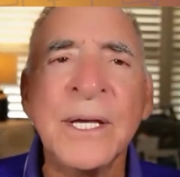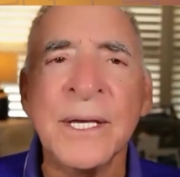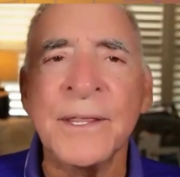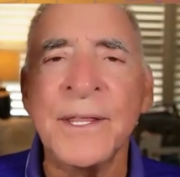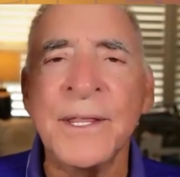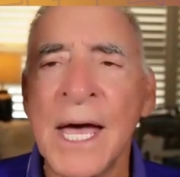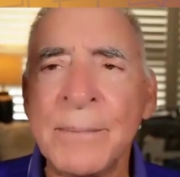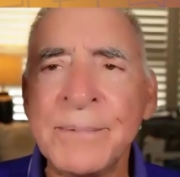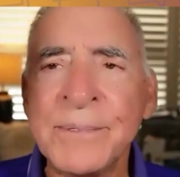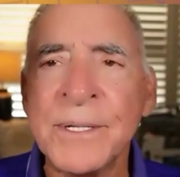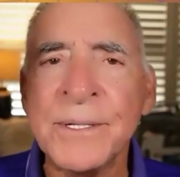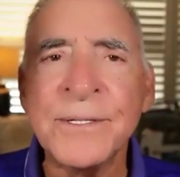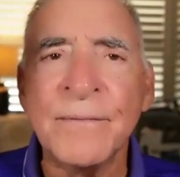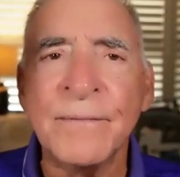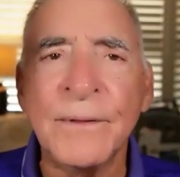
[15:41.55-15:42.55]
in the
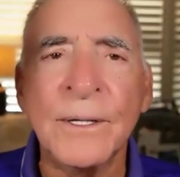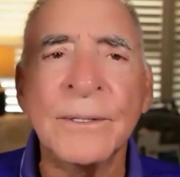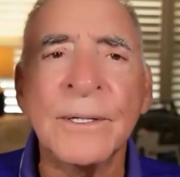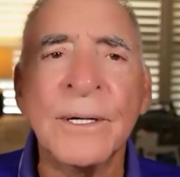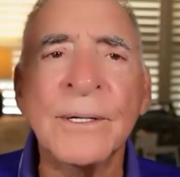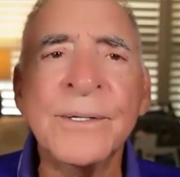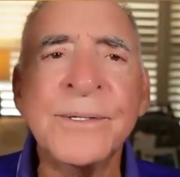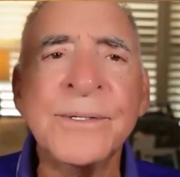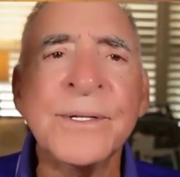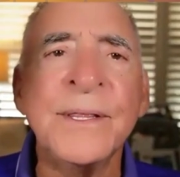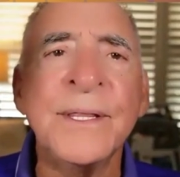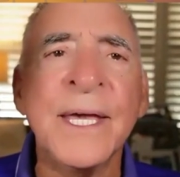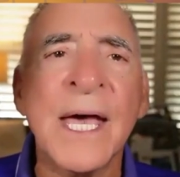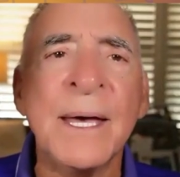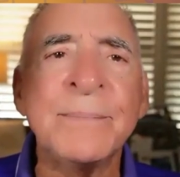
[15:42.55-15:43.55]
absence of logos,
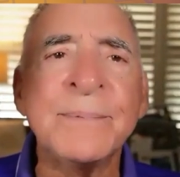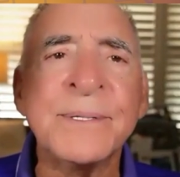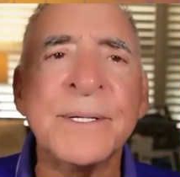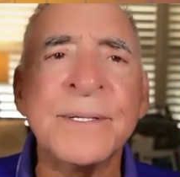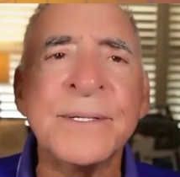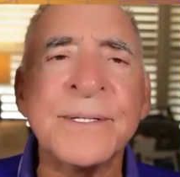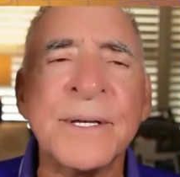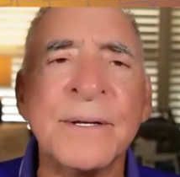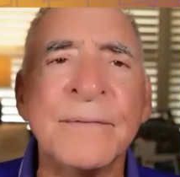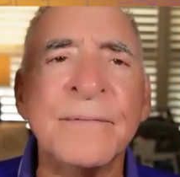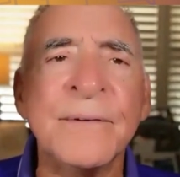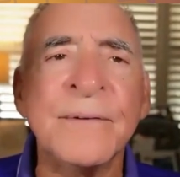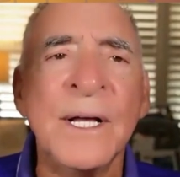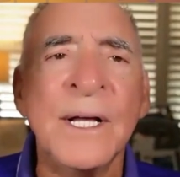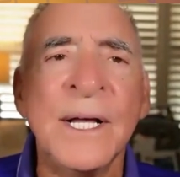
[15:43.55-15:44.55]
in the absence
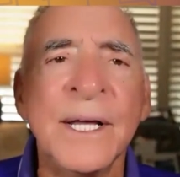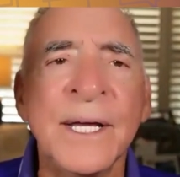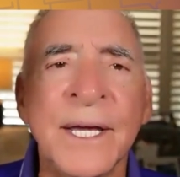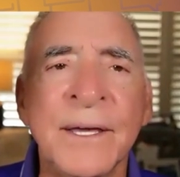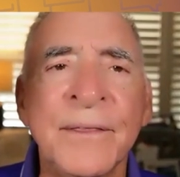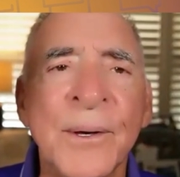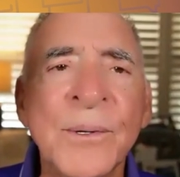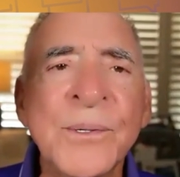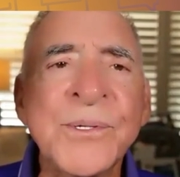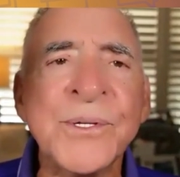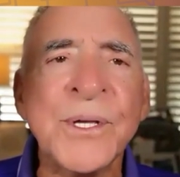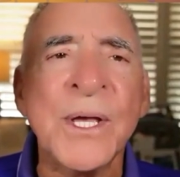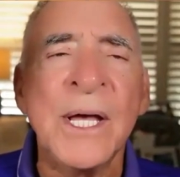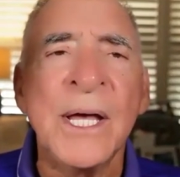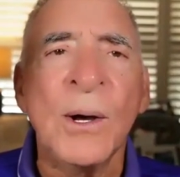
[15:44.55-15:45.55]
of ethos,